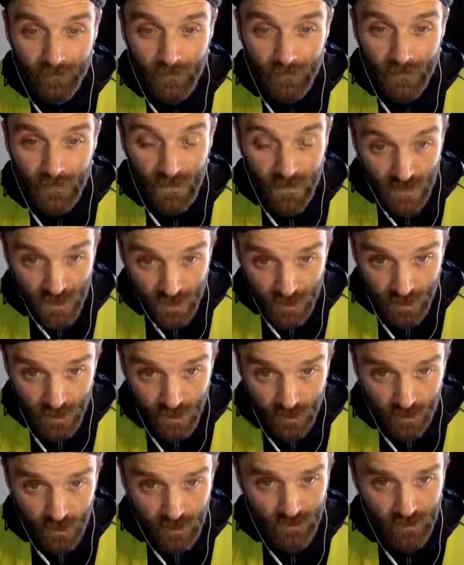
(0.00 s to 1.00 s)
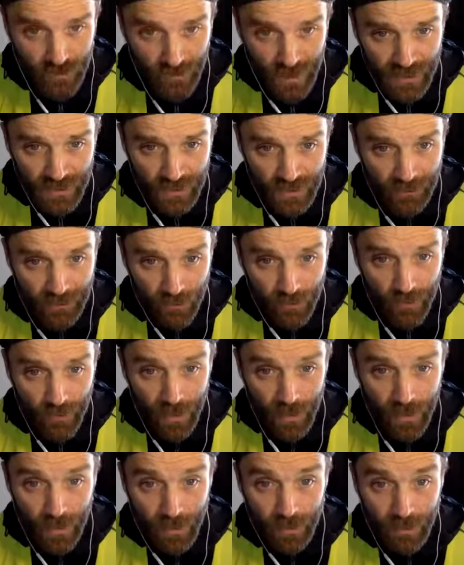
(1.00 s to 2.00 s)
and seek to, to the best of their
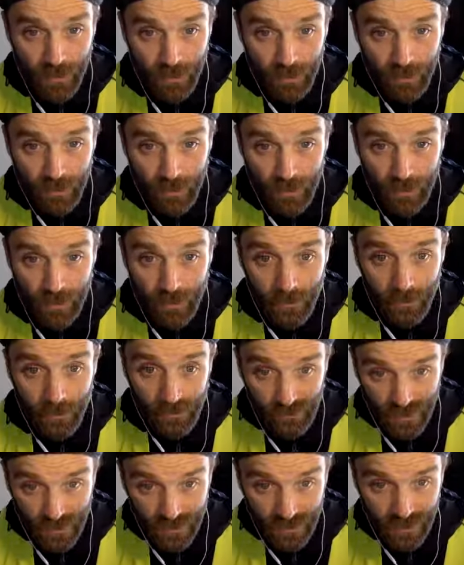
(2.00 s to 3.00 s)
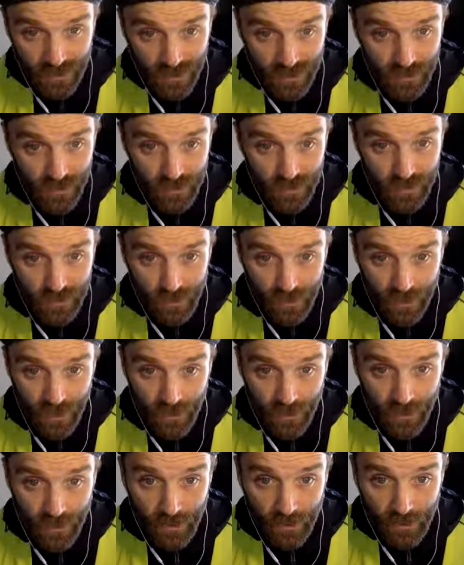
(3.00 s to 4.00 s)
ability, to please Jesus.
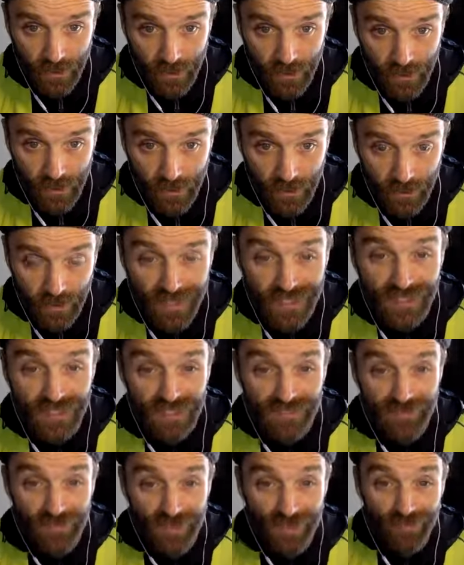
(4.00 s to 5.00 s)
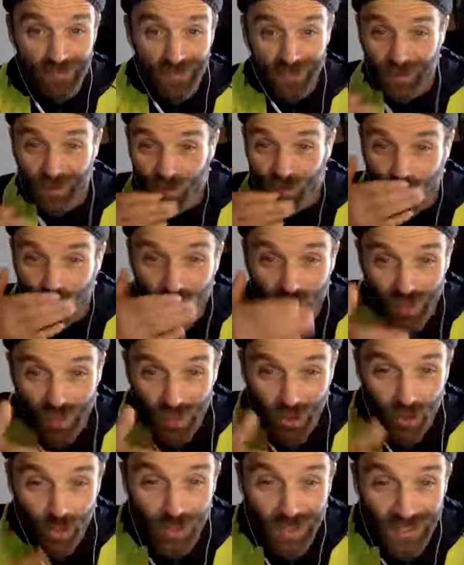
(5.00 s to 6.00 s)
Blessings, beloved.
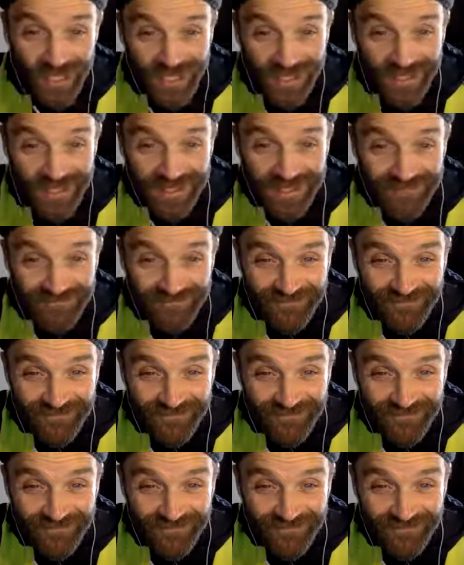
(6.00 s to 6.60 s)
A holy kiss.